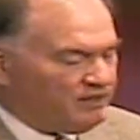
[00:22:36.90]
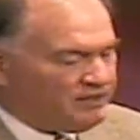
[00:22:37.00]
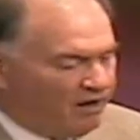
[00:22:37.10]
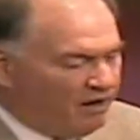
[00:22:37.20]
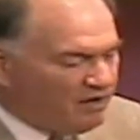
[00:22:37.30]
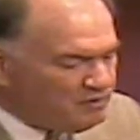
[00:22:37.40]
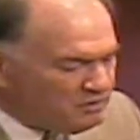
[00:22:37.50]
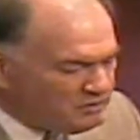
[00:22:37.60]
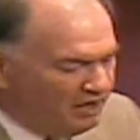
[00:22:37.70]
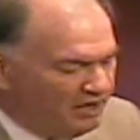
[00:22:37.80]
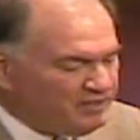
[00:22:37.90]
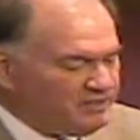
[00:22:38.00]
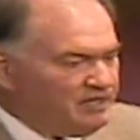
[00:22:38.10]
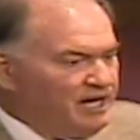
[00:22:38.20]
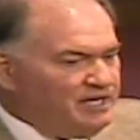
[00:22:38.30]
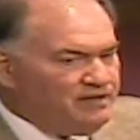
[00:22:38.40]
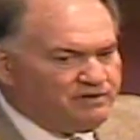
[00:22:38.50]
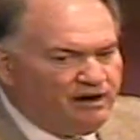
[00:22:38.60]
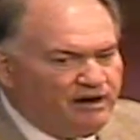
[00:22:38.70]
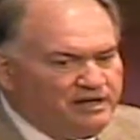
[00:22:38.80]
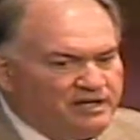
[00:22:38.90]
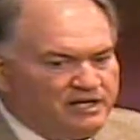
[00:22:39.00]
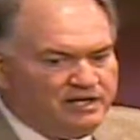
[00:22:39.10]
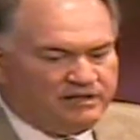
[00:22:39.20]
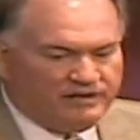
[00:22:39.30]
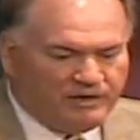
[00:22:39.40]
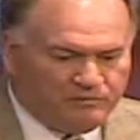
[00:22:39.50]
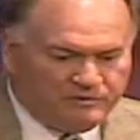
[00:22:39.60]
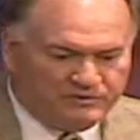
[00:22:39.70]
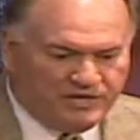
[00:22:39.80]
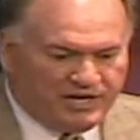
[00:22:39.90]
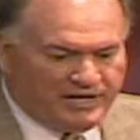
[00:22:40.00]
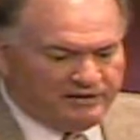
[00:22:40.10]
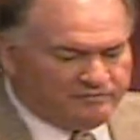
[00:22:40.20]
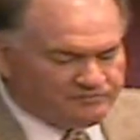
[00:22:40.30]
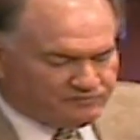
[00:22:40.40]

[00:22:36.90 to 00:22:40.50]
God was not the kind of God that would say,